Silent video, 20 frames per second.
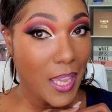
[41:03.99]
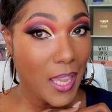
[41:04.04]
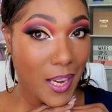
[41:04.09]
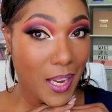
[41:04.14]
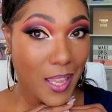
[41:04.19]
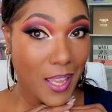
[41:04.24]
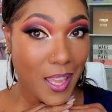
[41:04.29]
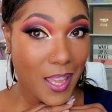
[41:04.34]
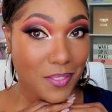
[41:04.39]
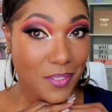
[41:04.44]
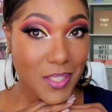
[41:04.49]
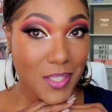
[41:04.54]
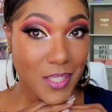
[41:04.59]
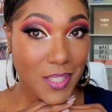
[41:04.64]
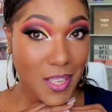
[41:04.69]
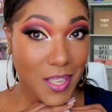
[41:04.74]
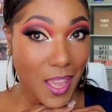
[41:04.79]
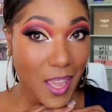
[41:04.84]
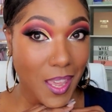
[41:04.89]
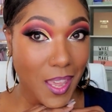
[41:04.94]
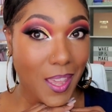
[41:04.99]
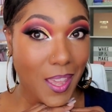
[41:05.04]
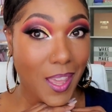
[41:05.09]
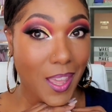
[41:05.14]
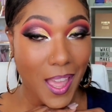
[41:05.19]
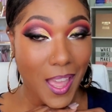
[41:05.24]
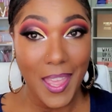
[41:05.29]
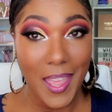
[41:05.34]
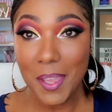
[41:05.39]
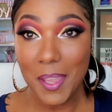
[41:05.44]
And I have to
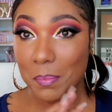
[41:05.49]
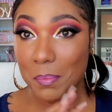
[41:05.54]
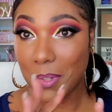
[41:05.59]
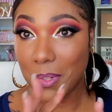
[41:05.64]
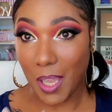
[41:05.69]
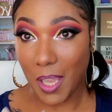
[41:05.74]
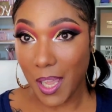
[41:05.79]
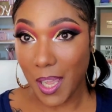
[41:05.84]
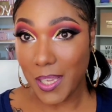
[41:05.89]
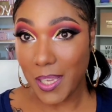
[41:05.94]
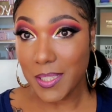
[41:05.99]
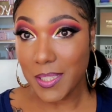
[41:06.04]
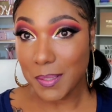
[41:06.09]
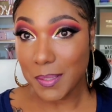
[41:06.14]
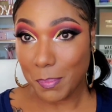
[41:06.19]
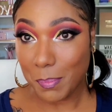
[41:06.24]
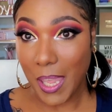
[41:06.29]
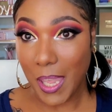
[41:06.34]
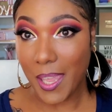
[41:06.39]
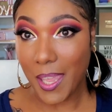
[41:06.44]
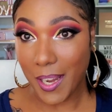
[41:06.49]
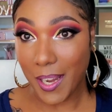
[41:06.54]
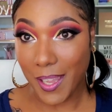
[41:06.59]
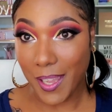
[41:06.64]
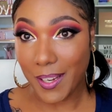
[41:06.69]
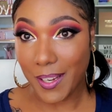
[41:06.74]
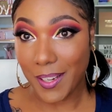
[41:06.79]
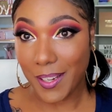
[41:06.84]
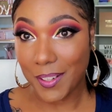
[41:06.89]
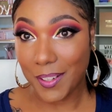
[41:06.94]
say, I am not mad
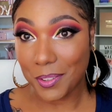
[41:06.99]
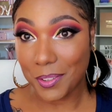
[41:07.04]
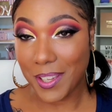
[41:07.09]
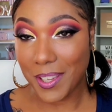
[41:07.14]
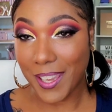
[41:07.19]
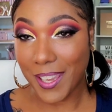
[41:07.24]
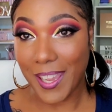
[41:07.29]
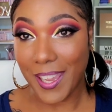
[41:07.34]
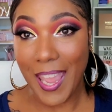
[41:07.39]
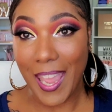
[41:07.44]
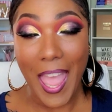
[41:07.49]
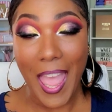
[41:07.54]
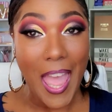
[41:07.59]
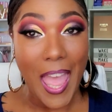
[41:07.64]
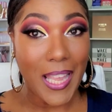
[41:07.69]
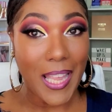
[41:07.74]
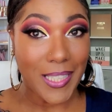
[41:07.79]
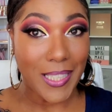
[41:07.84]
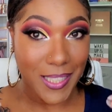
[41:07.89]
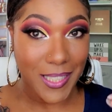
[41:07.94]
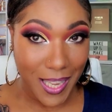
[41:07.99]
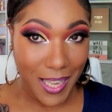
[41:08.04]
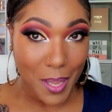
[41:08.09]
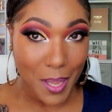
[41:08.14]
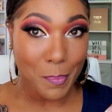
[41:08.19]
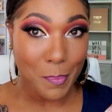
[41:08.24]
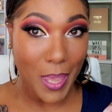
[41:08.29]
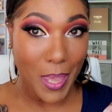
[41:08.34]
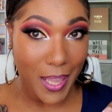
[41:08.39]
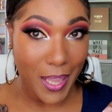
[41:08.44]
at it, okay?
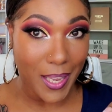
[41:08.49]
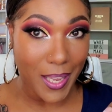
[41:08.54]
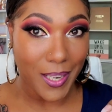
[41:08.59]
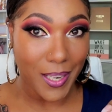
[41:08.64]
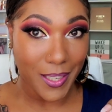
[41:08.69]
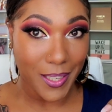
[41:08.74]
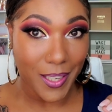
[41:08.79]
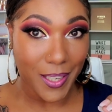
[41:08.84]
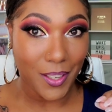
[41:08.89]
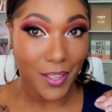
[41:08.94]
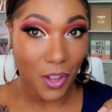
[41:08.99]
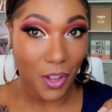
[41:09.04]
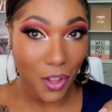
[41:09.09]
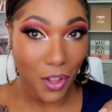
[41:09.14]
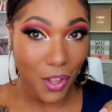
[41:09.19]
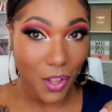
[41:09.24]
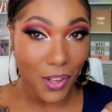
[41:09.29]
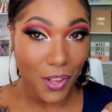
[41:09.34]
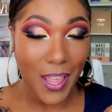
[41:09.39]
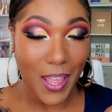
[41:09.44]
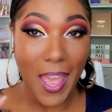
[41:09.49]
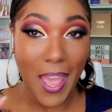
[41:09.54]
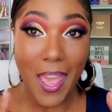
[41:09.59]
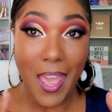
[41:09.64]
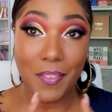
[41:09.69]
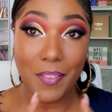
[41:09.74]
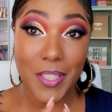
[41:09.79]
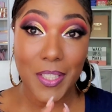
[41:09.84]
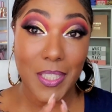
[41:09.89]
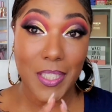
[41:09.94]
Not mad at it at all. I
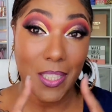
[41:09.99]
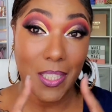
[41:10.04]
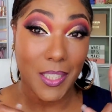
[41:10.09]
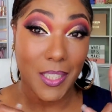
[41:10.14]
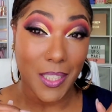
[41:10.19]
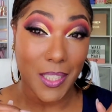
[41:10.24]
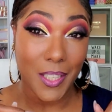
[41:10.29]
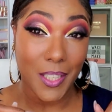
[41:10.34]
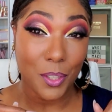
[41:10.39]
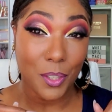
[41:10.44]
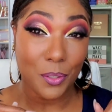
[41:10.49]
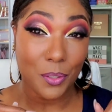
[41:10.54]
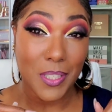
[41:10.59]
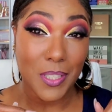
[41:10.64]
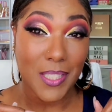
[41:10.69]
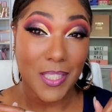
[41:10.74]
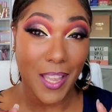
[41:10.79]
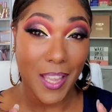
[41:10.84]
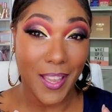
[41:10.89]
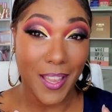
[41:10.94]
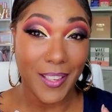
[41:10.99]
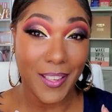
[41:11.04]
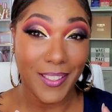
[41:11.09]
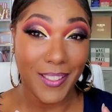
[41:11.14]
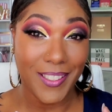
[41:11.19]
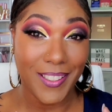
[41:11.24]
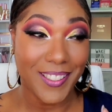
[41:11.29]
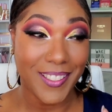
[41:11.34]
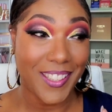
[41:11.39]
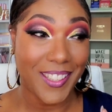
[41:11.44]
haven't done a cut crease eye
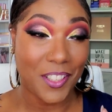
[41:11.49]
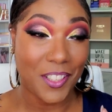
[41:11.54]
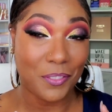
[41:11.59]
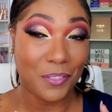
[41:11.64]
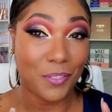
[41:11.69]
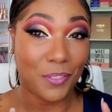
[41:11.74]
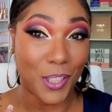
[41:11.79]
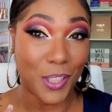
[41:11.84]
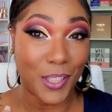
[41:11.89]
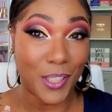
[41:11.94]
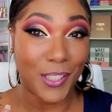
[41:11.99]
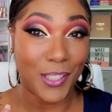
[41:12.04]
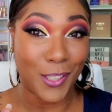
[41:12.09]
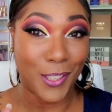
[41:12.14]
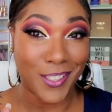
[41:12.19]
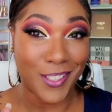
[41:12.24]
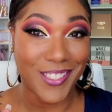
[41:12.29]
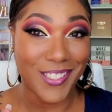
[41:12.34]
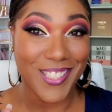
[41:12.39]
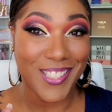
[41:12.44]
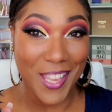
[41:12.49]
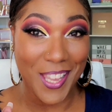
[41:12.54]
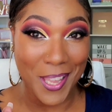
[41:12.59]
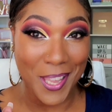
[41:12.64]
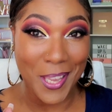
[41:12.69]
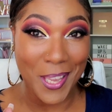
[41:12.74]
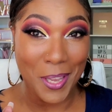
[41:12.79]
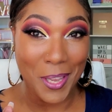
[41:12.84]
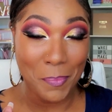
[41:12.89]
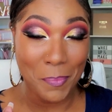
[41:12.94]
look in a very long
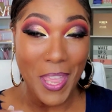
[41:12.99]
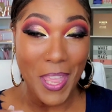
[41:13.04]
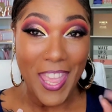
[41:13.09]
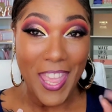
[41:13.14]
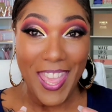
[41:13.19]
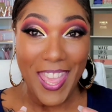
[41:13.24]
time.